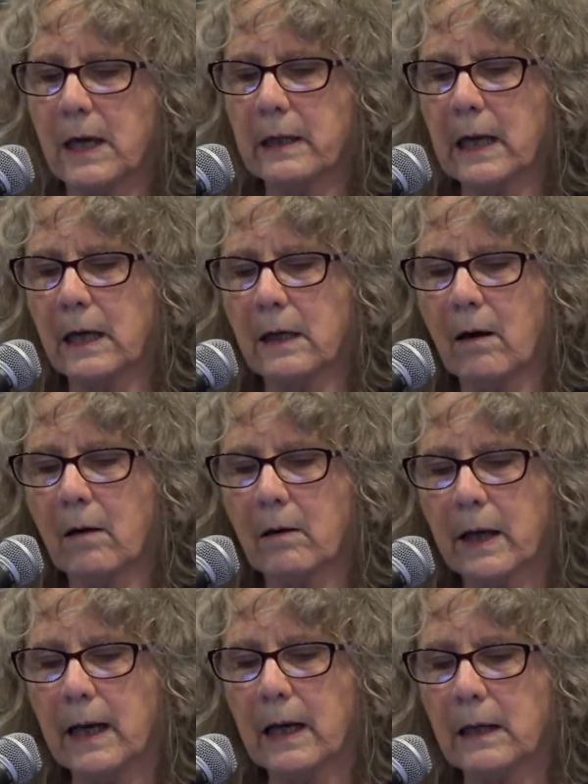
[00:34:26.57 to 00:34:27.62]
And then I'll
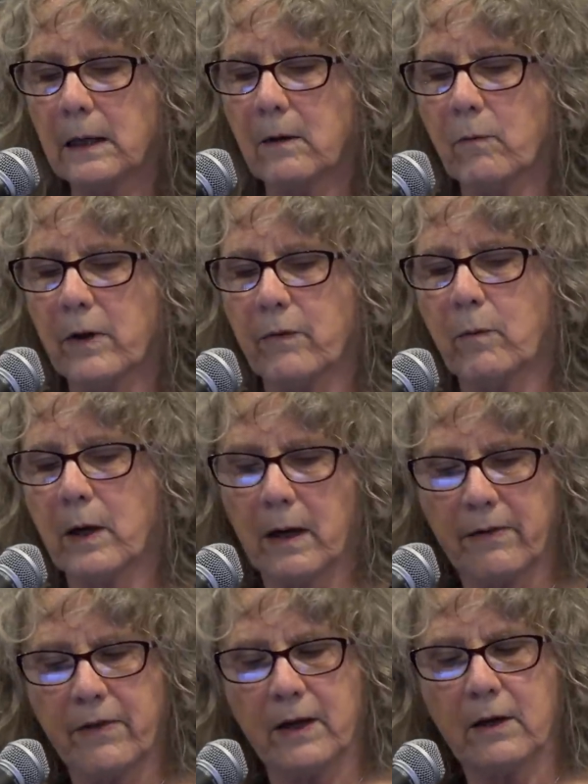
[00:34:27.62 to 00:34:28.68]
end with what
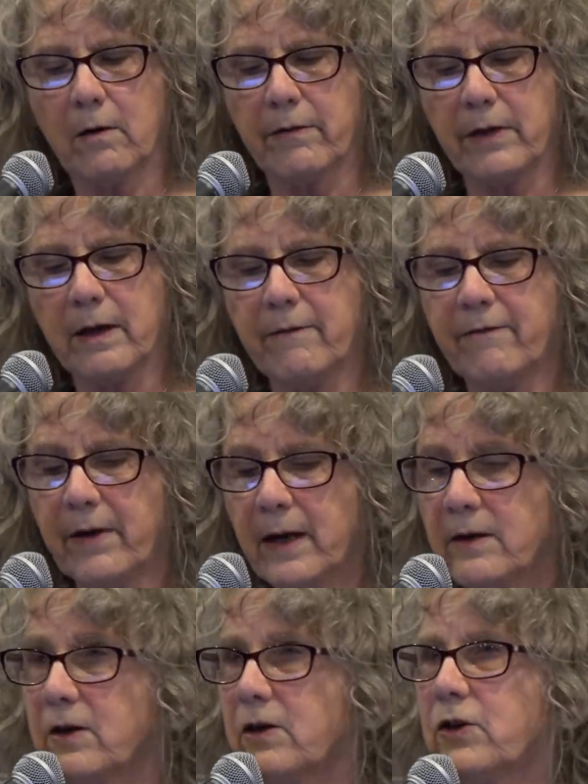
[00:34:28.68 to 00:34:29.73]
I think are the
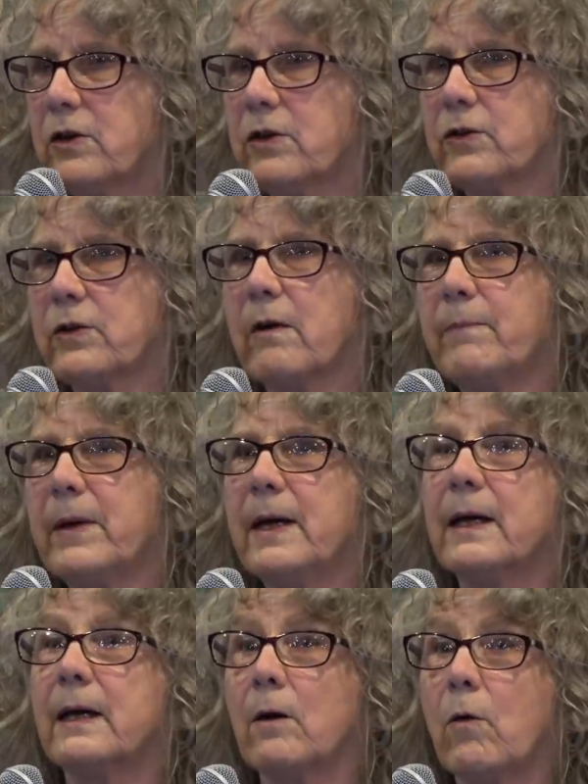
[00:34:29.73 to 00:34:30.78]
advantages of
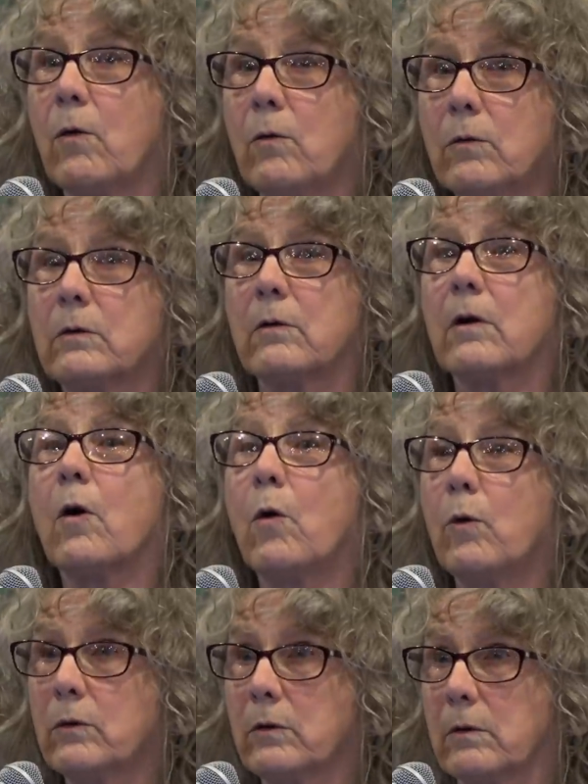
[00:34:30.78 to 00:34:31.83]
being an old or
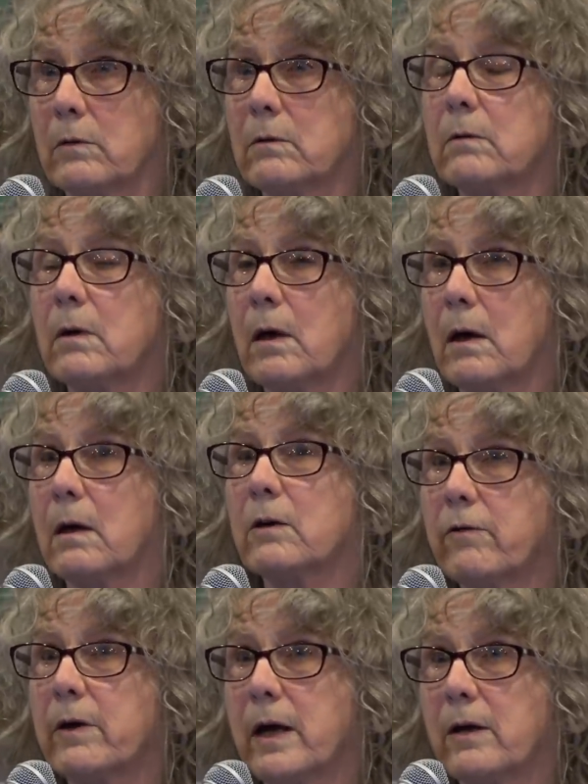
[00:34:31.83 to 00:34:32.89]
older uh,
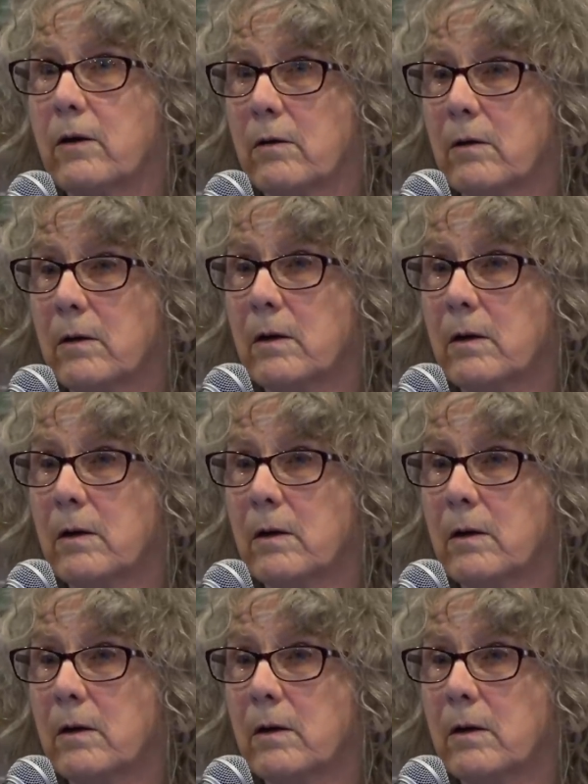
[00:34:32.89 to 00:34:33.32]
creator.